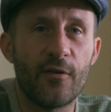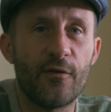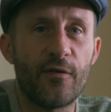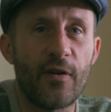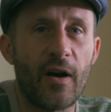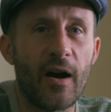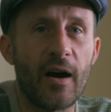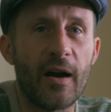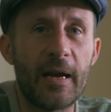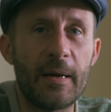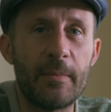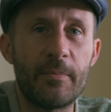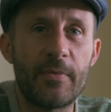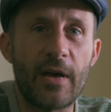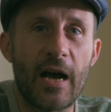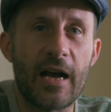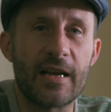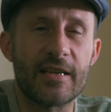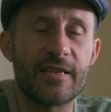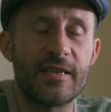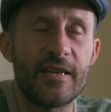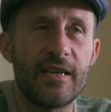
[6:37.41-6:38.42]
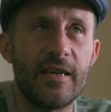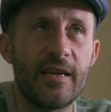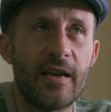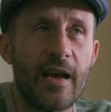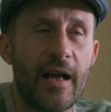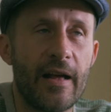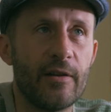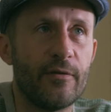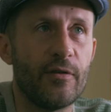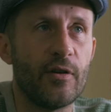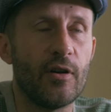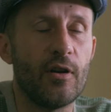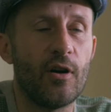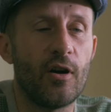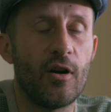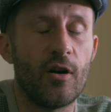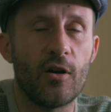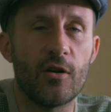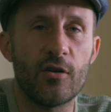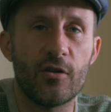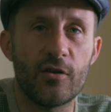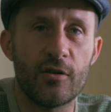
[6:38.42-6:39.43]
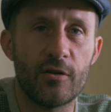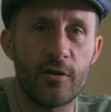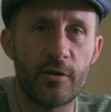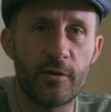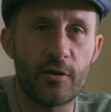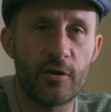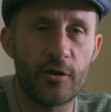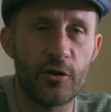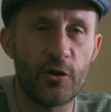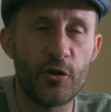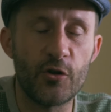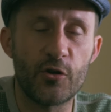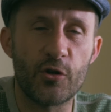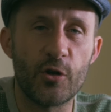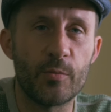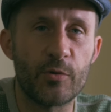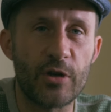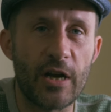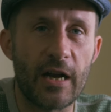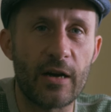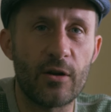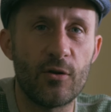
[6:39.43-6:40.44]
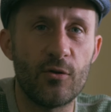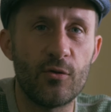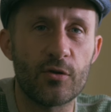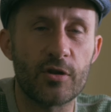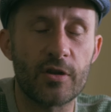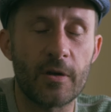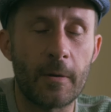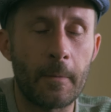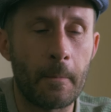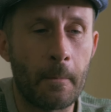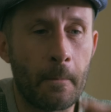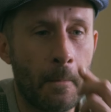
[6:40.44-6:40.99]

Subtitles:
vibe that I see a hell of a lot on YouTube channels